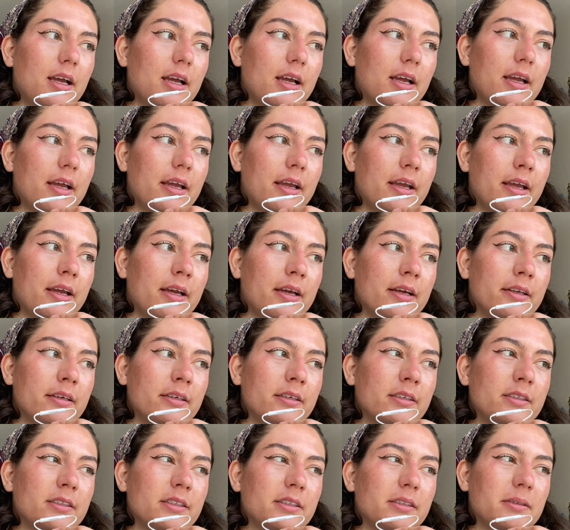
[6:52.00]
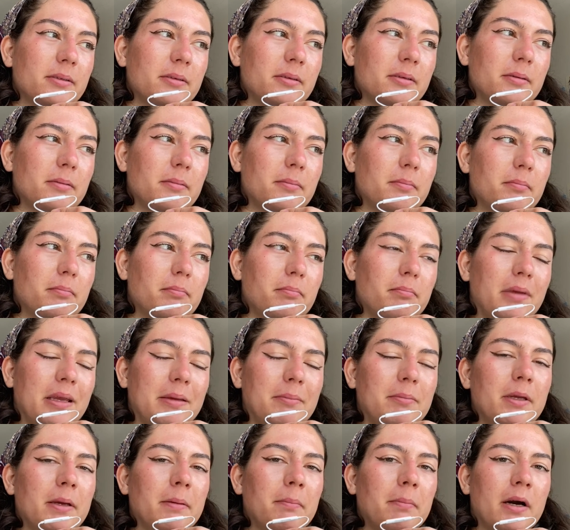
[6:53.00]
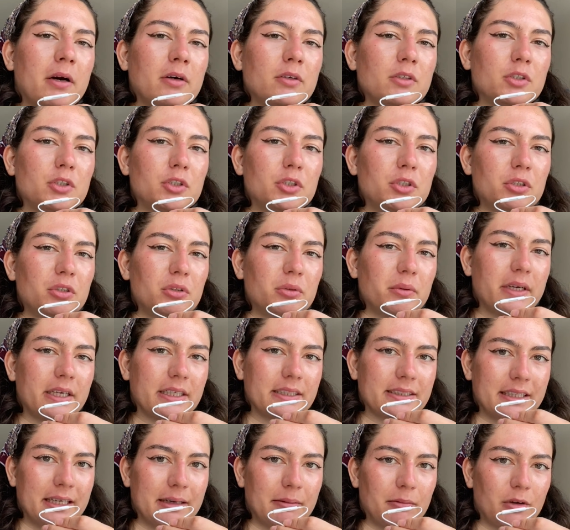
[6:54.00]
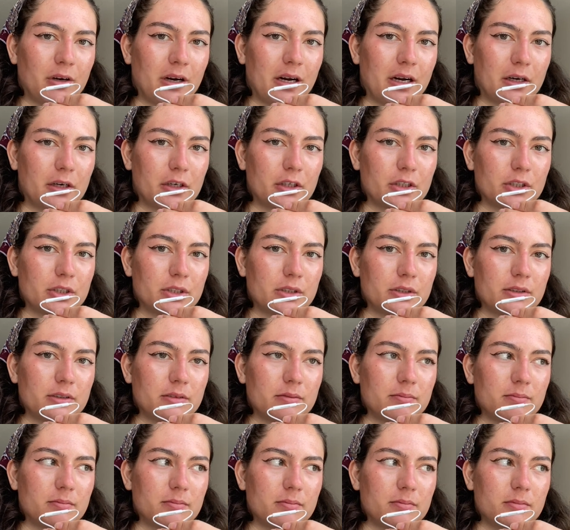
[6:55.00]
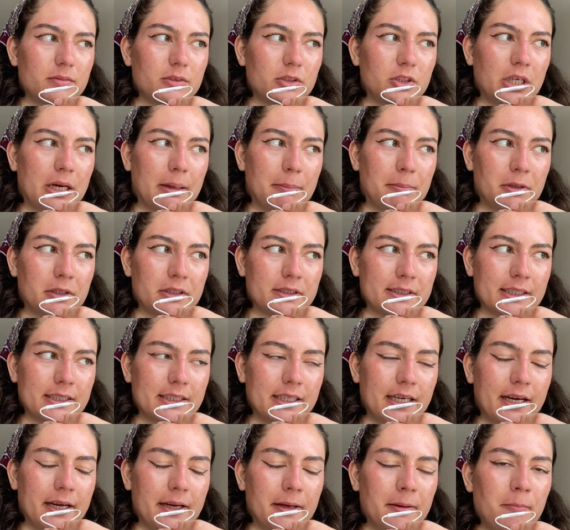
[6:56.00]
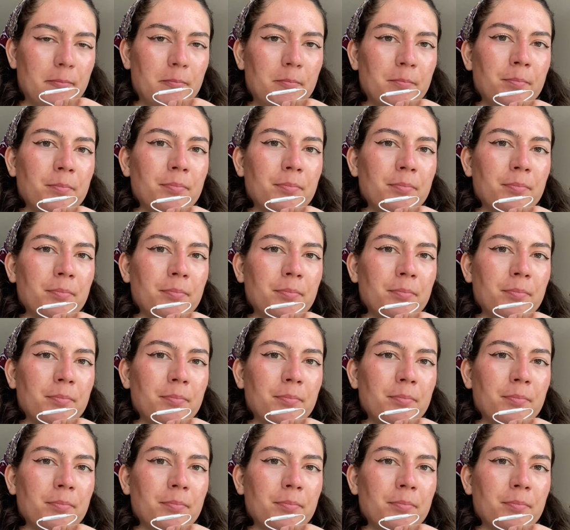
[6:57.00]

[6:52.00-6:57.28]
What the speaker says: and maybe about 2 exam cracker chapters a day.